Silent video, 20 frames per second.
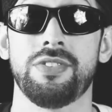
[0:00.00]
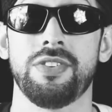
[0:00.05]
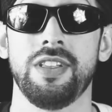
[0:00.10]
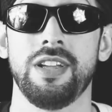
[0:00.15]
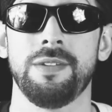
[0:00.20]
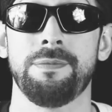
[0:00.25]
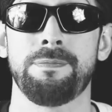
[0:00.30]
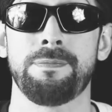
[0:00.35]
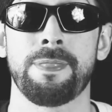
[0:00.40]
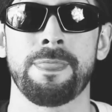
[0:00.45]

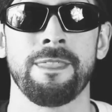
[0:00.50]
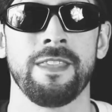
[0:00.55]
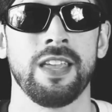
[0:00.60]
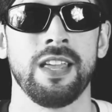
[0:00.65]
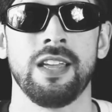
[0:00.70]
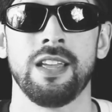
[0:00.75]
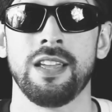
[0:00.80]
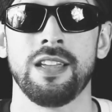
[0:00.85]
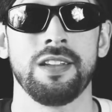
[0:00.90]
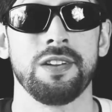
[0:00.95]
flip.
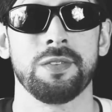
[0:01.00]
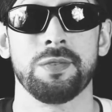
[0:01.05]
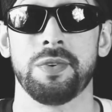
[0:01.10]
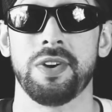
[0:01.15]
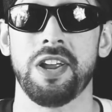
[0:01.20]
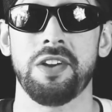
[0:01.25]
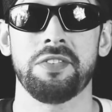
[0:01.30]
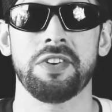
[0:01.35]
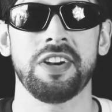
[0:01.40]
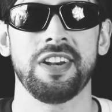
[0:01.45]

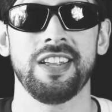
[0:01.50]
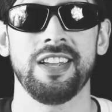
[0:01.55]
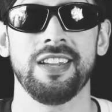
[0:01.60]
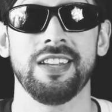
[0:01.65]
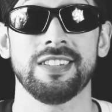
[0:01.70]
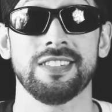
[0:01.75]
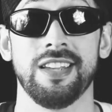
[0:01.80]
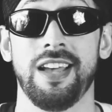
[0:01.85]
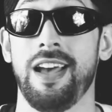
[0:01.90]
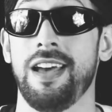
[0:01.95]
Whatever it
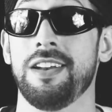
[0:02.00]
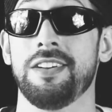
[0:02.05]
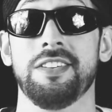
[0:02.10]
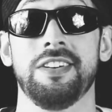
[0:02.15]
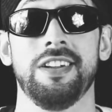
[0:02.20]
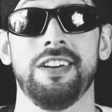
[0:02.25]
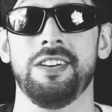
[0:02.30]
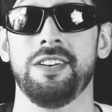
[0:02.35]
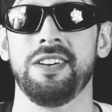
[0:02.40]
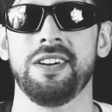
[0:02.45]
is, I don't
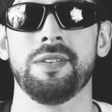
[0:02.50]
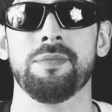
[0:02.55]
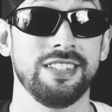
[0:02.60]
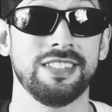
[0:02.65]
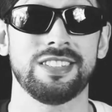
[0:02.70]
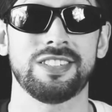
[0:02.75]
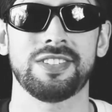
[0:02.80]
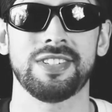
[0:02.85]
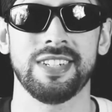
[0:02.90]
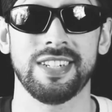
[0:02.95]
know.
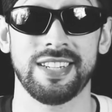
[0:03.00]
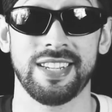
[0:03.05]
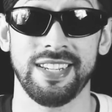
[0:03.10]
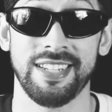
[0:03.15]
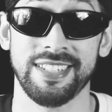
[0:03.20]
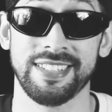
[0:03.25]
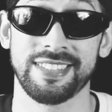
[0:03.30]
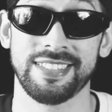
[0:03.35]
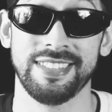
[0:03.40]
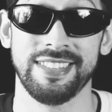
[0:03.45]
This trick
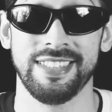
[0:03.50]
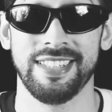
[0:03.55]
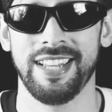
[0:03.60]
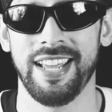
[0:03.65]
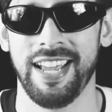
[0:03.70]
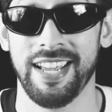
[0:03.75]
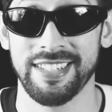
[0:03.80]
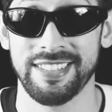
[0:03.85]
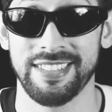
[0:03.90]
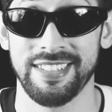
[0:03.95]
is
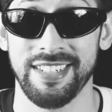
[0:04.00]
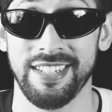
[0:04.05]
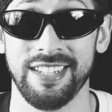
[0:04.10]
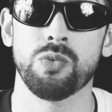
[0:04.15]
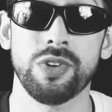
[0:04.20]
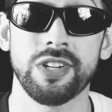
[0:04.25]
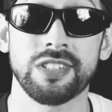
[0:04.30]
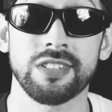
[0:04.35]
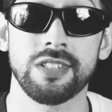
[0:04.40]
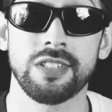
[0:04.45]
nasty.
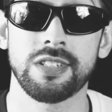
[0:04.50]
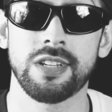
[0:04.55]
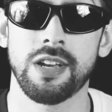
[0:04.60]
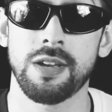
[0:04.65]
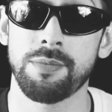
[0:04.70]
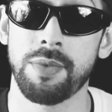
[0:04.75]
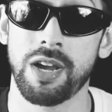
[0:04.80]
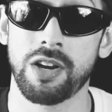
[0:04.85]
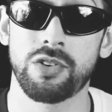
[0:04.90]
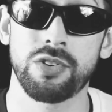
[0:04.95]
Originally
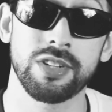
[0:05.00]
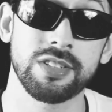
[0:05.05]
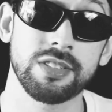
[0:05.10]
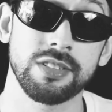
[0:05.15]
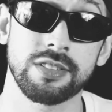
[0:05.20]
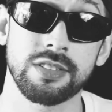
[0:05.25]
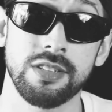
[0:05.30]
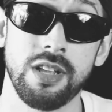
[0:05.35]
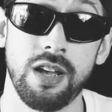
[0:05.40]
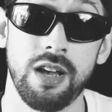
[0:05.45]
done by Chris
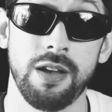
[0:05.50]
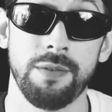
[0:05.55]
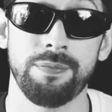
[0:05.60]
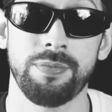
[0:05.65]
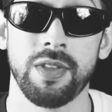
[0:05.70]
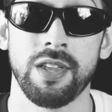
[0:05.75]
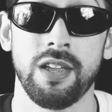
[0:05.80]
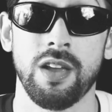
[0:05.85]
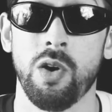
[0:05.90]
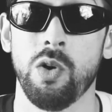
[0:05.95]
Islam
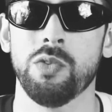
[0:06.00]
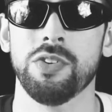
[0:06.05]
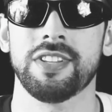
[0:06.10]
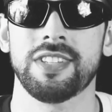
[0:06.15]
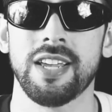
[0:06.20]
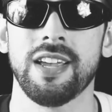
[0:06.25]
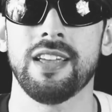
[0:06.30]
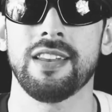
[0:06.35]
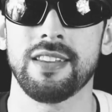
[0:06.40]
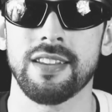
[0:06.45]
over
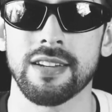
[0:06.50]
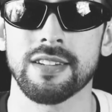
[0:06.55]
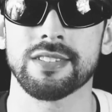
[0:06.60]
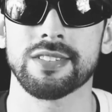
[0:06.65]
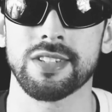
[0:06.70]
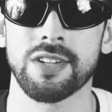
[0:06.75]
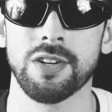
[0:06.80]
10 years